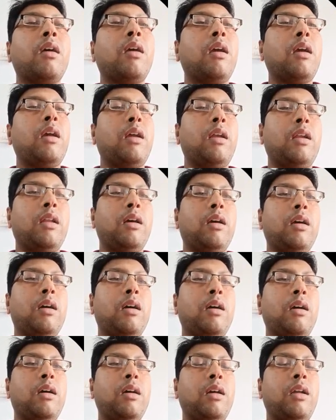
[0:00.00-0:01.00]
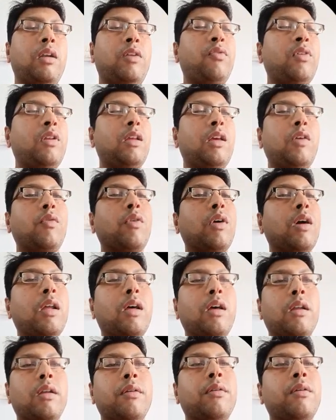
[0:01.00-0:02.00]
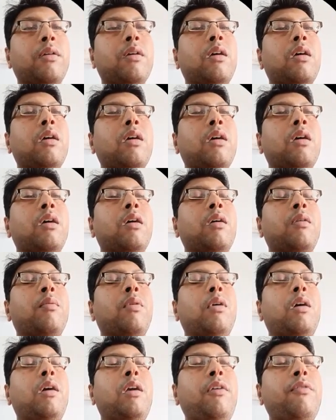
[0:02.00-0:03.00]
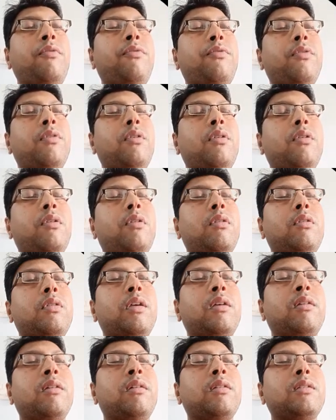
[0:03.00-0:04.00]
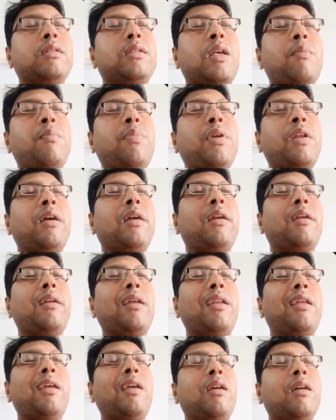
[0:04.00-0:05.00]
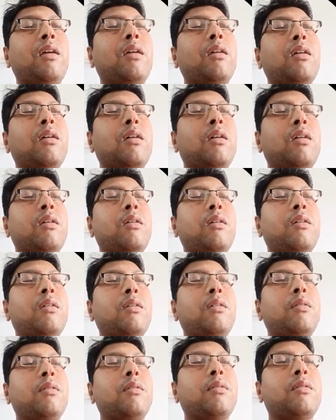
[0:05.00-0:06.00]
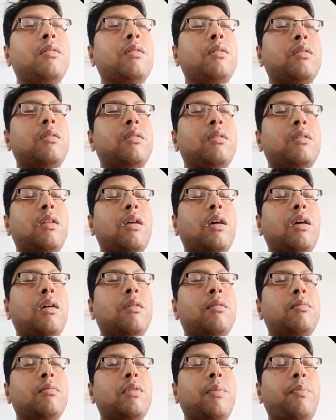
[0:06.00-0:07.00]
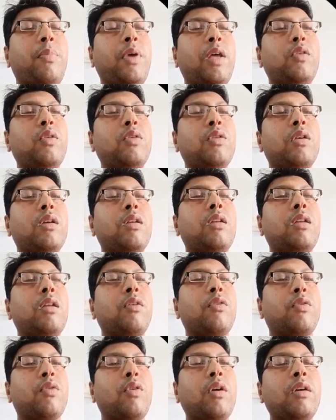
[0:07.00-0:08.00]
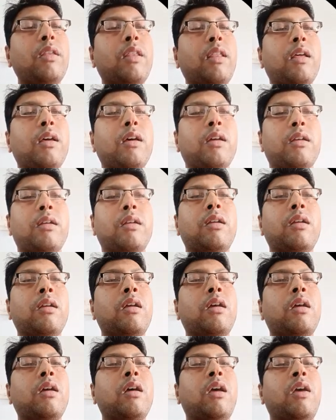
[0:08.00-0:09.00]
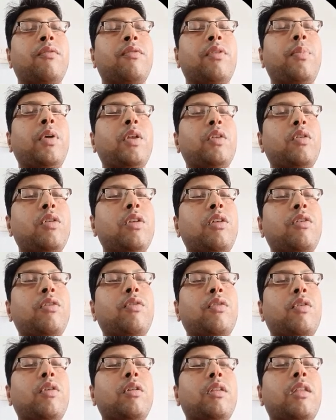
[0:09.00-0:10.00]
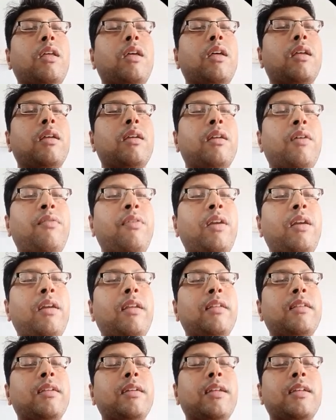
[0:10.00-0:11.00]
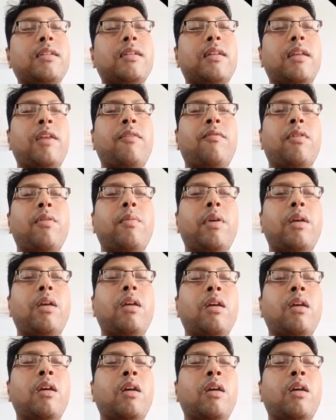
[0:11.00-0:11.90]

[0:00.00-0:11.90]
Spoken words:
and it will give color. If the sample containing the pathogen is not there, definitely the test line will be